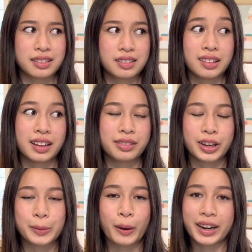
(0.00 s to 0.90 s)
the
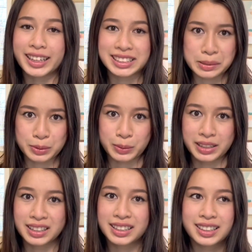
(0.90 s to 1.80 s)
third party exams
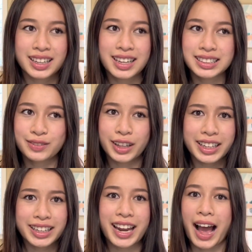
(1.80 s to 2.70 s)
were
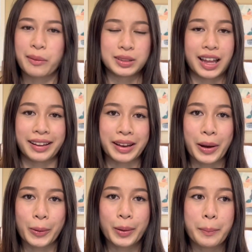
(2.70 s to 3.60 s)
deflated, I will not
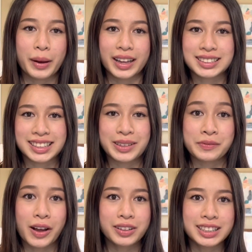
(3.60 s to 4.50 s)
know, but it
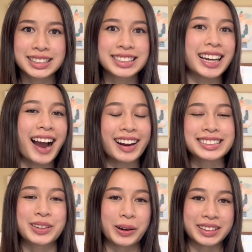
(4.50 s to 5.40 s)
felt good to see a higher
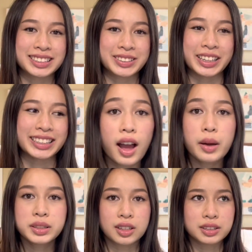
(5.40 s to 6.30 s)
score on the screen. I
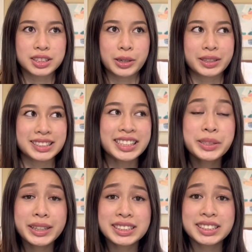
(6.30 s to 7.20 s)
was also
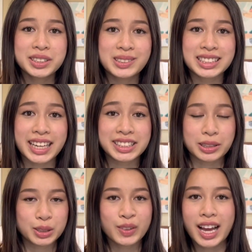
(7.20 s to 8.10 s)
continuing to do the
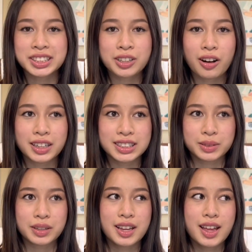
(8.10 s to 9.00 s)
psychosocial
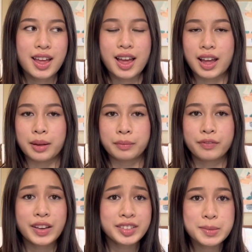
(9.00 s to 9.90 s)
flashcards, um,
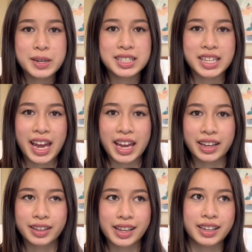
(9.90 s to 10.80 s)
50 per
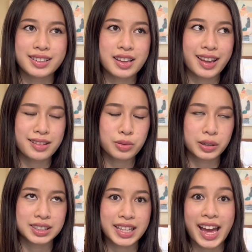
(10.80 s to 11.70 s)
day, and
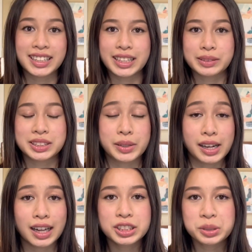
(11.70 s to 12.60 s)
towards the end I was doing
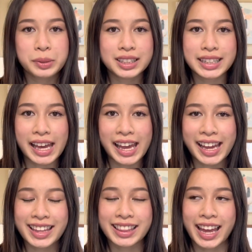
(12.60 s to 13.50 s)
100 per day,
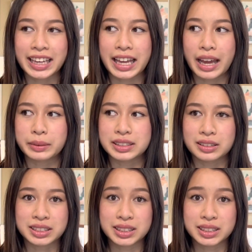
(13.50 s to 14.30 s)
and then I was also